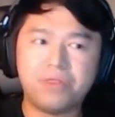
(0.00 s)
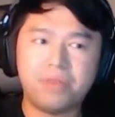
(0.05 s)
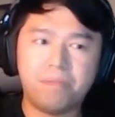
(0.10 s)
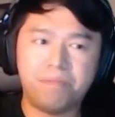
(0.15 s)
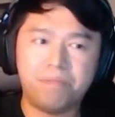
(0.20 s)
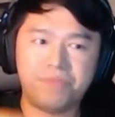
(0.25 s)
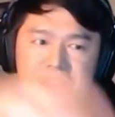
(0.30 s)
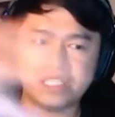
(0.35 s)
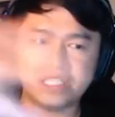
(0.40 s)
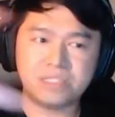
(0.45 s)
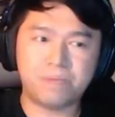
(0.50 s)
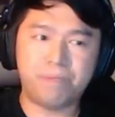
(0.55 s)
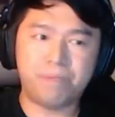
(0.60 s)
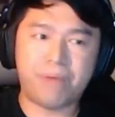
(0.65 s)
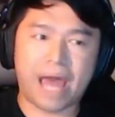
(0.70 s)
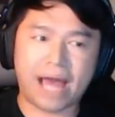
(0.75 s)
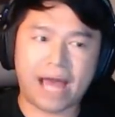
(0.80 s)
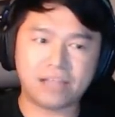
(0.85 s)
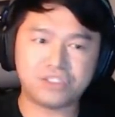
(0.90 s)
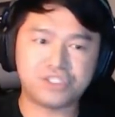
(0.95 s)
the, this
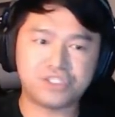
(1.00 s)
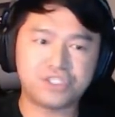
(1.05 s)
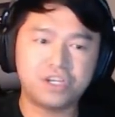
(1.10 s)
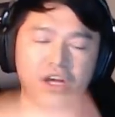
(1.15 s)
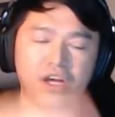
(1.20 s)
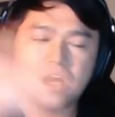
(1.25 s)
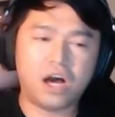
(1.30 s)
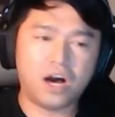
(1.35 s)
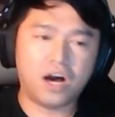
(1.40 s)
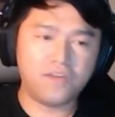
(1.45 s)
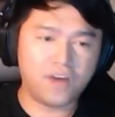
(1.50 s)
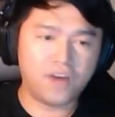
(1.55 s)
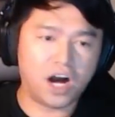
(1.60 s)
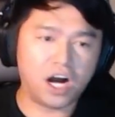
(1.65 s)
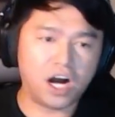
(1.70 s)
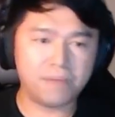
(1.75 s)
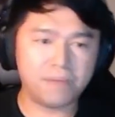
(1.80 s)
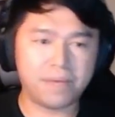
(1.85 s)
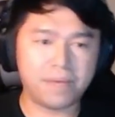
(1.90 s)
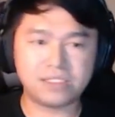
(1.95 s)
batch of
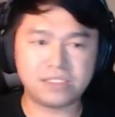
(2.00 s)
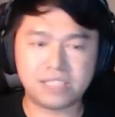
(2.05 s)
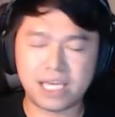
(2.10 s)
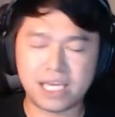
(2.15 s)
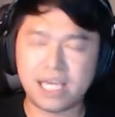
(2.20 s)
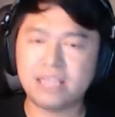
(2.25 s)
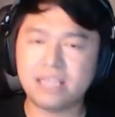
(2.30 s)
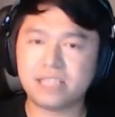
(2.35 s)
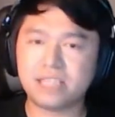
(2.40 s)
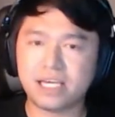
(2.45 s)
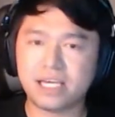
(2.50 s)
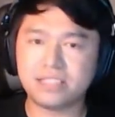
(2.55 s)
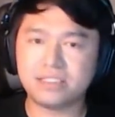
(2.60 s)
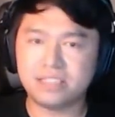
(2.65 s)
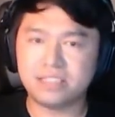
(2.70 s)
augments is it's